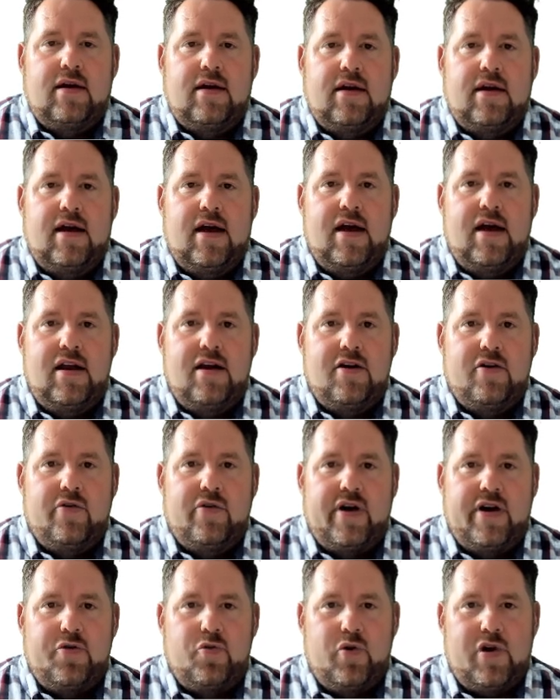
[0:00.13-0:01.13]
Hello
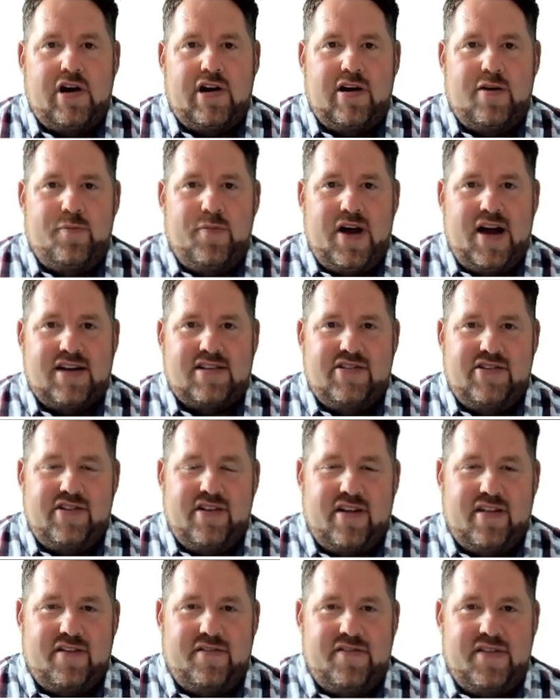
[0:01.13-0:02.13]
and welcome back to
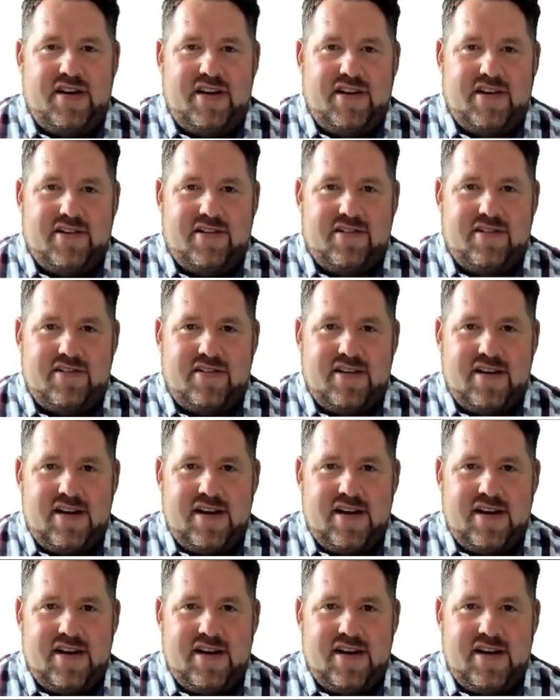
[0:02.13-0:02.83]
another video.